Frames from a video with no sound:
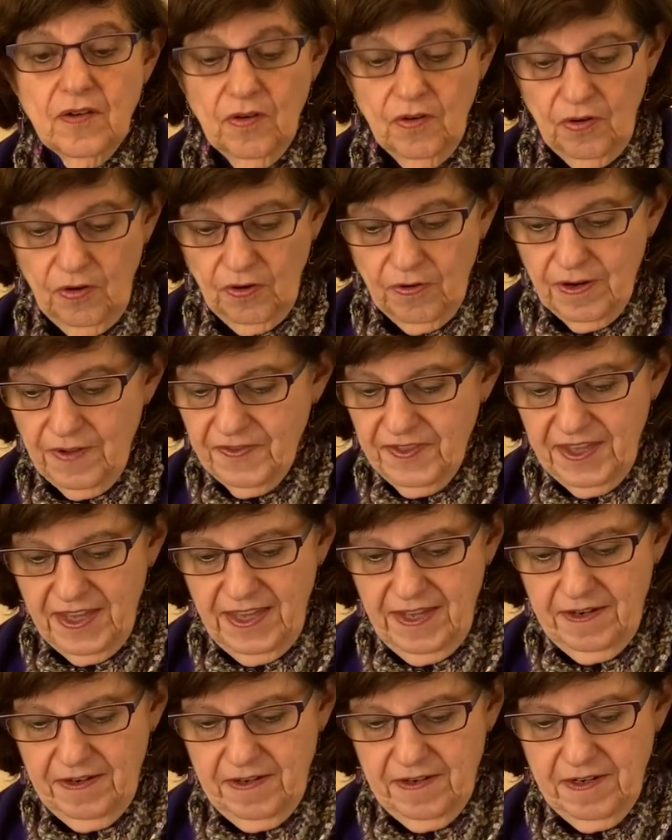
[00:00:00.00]
Or at the
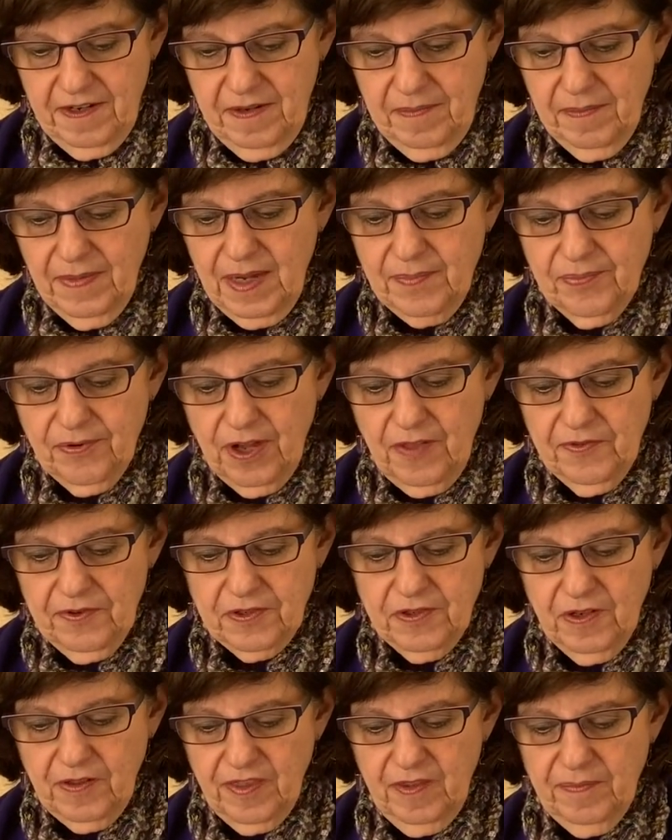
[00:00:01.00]
end, my brother
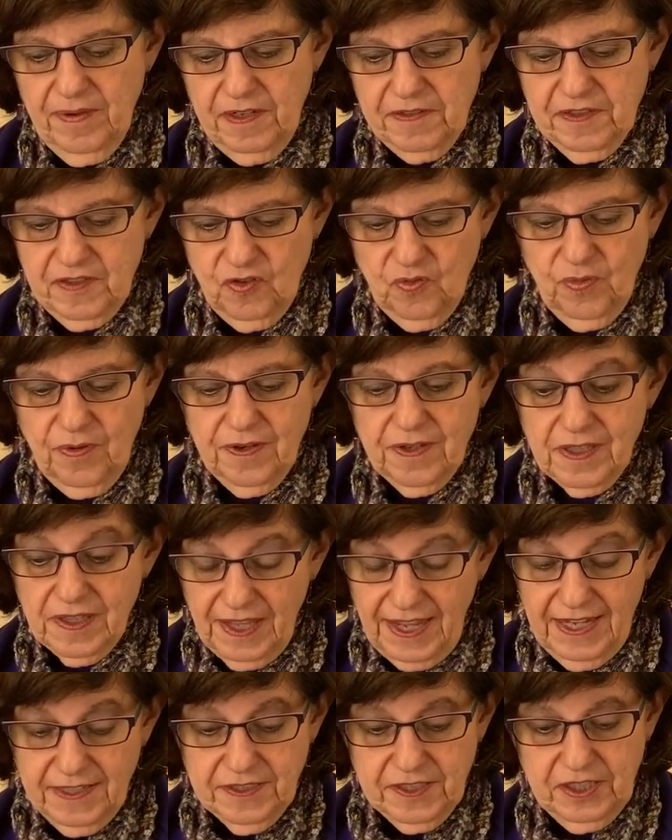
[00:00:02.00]
took the bus to work
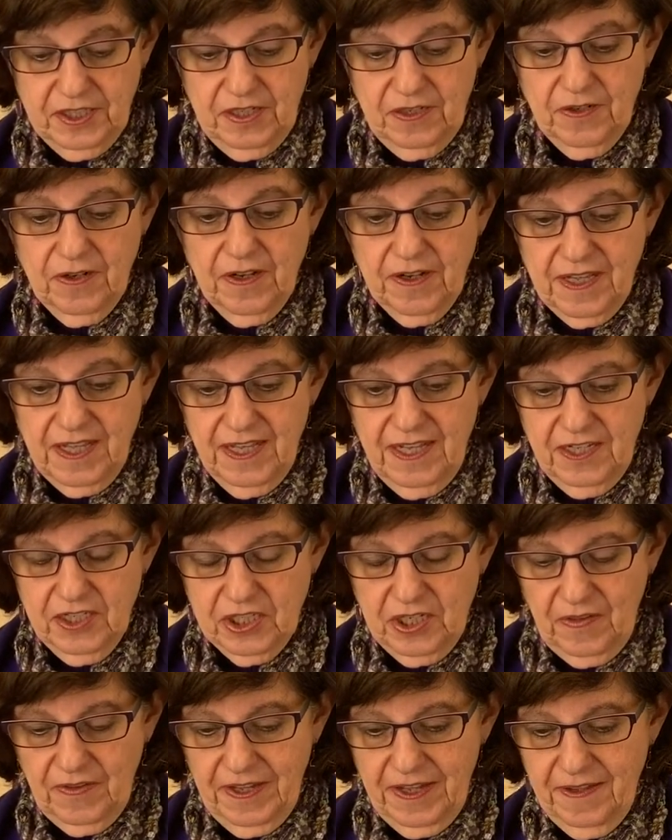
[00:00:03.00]
last year
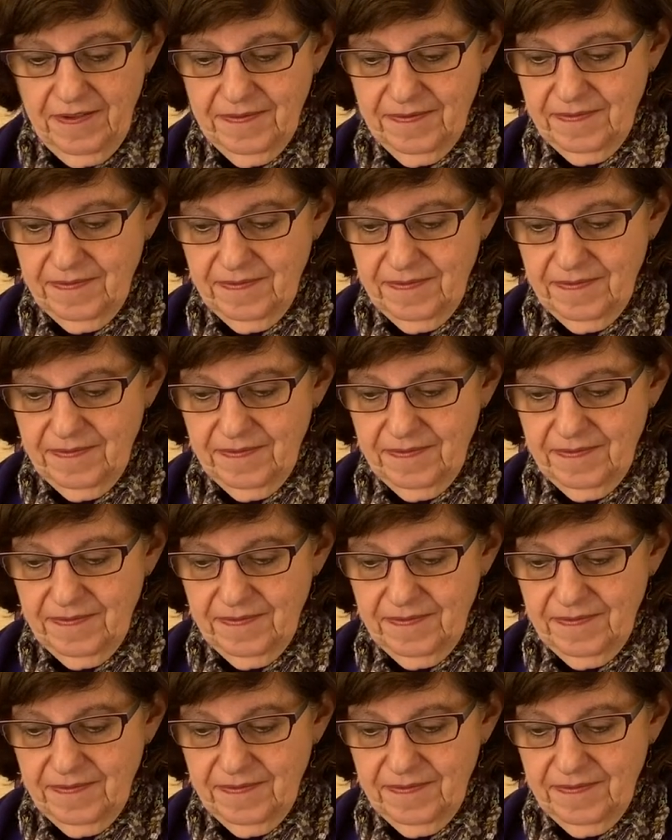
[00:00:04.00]
occasionally.